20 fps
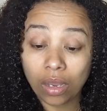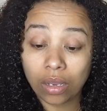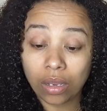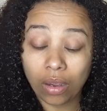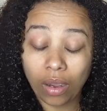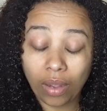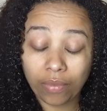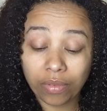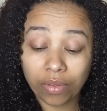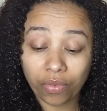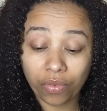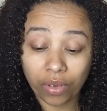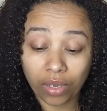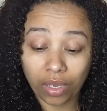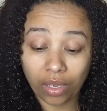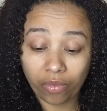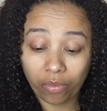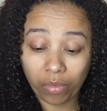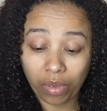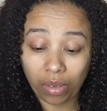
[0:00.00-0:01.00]
Y'all have to
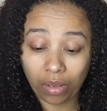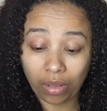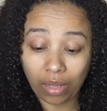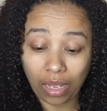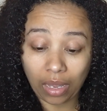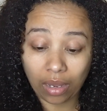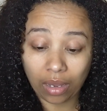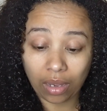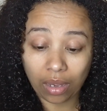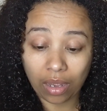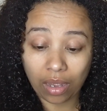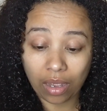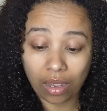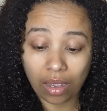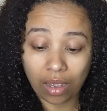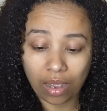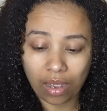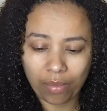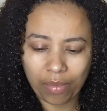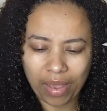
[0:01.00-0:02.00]
forgive me. Like,
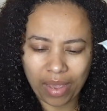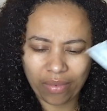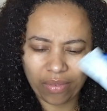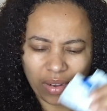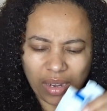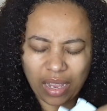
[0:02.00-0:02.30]
I'm having